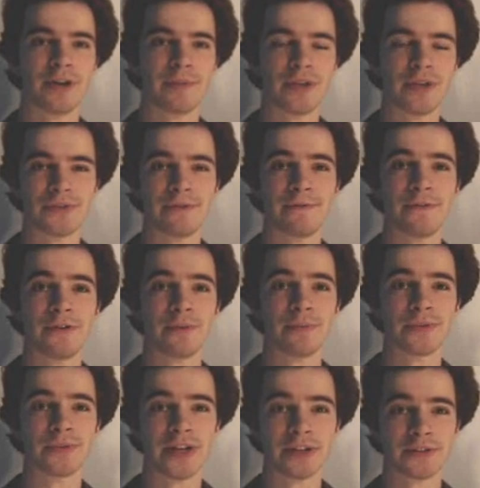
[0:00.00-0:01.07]
Is the film
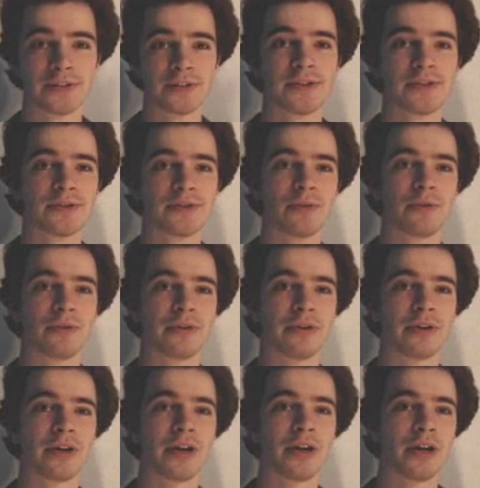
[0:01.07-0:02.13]
sexist,
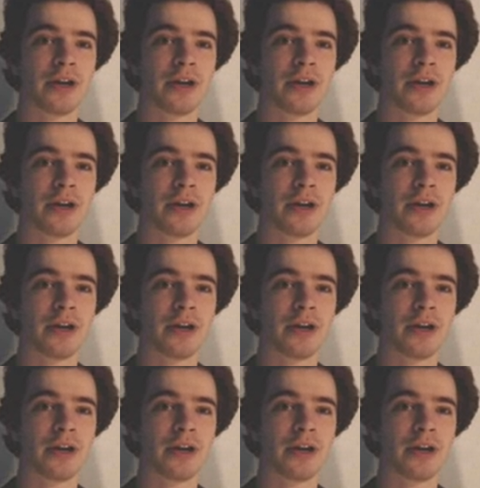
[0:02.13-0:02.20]
or